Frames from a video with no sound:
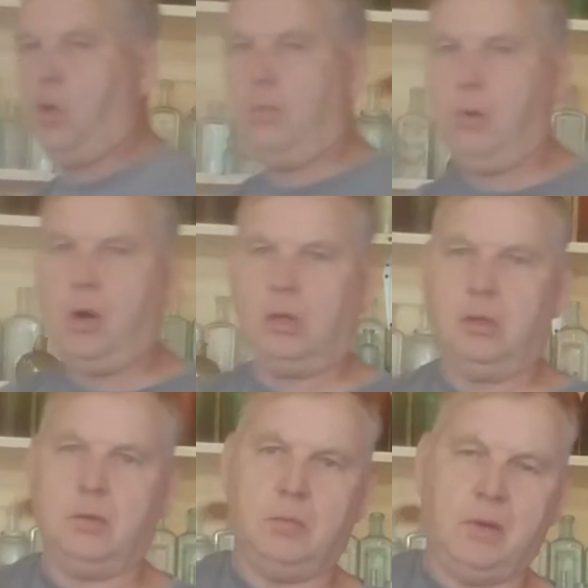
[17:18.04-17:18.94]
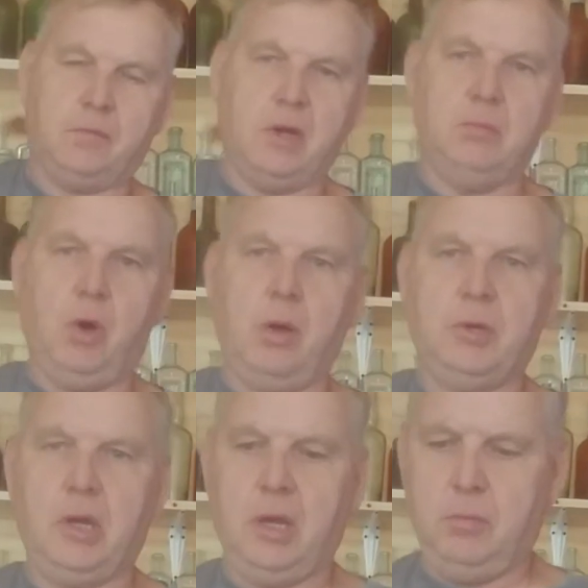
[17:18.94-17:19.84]
bottle that my friend Bobby
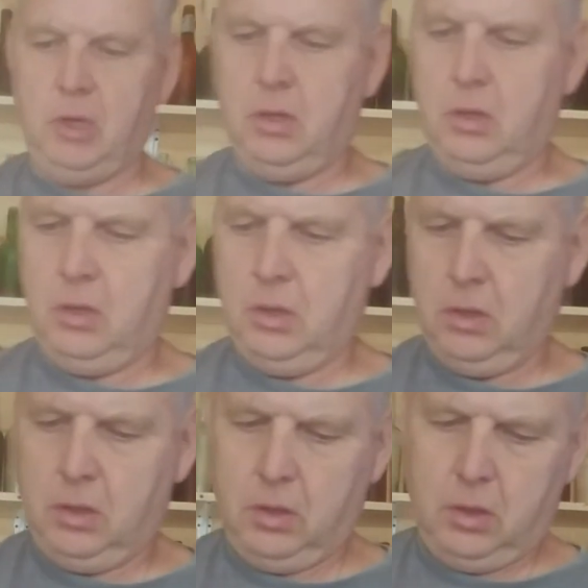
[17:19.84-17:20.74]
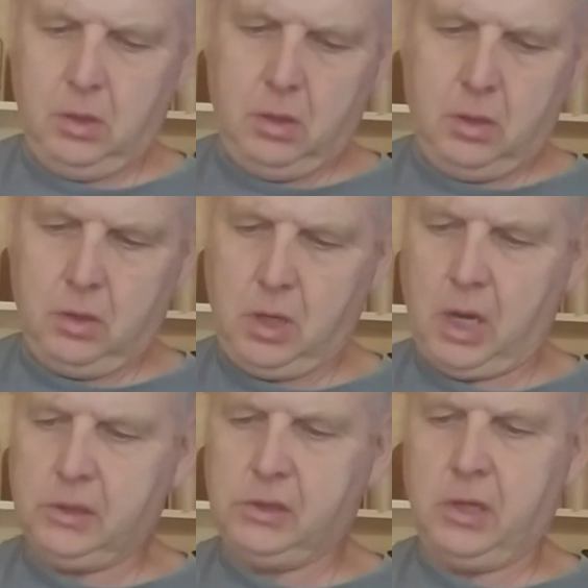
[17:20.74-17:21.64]
gave me. Yard
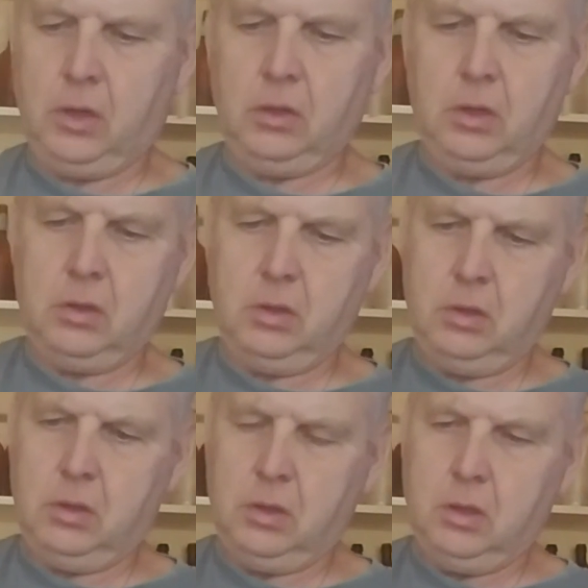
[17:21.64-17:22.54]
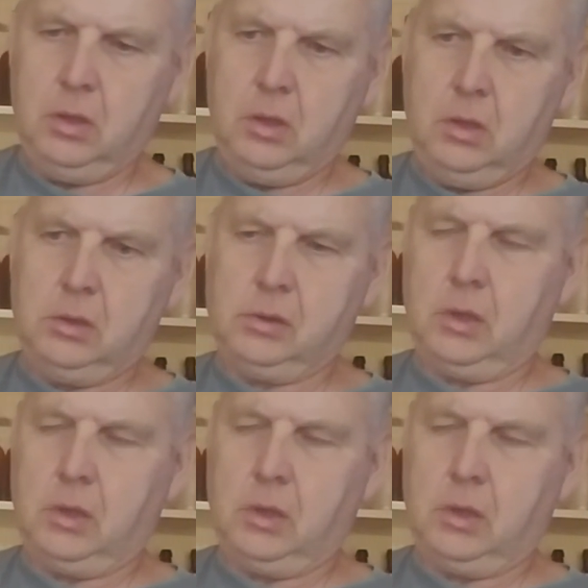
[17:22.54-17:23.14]
sale. It's